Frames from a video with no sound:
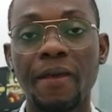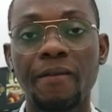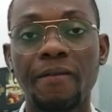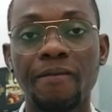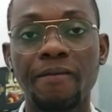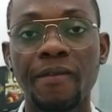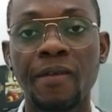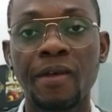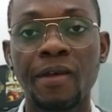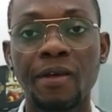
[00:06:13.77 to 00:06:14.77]
and
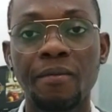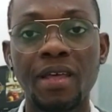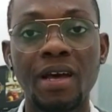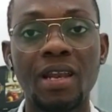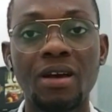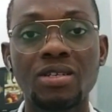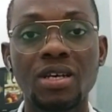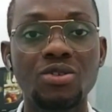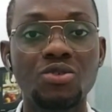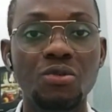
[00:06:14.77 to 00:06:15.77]
that
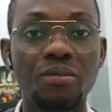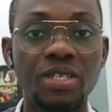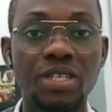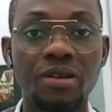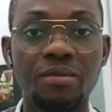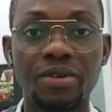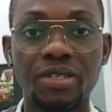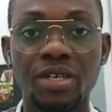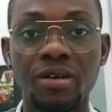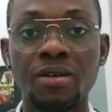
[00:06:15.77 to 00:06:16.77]
allows us to measure the
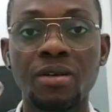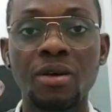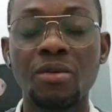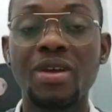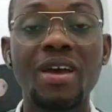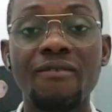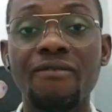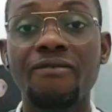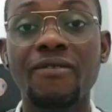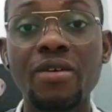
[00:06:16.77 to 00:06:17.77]
pressure. We
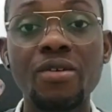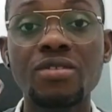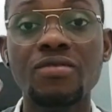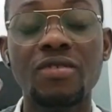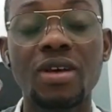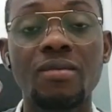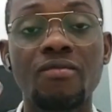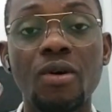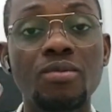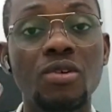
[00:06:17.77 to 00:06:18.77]
have various
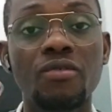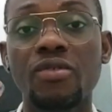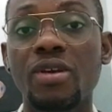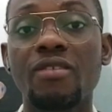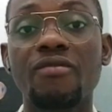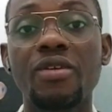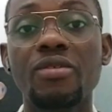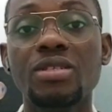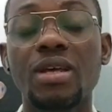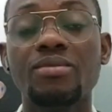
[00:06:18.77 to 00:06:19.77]

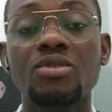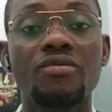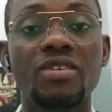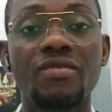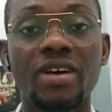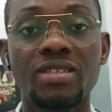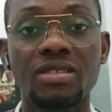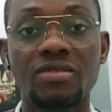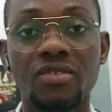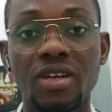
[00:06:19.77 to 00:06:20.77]
various types of
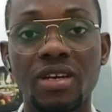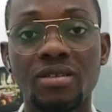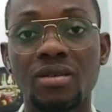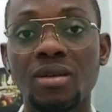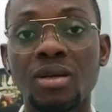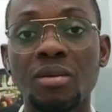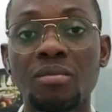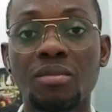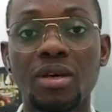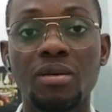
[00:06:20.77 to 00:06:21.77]
devices for that,
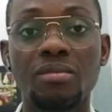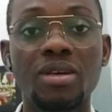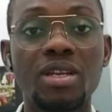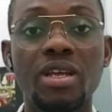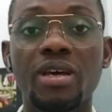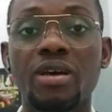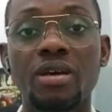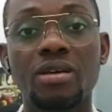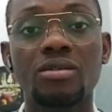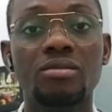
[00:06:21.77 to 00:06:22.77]
be
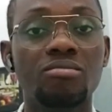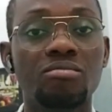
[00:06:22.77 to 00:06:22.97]
the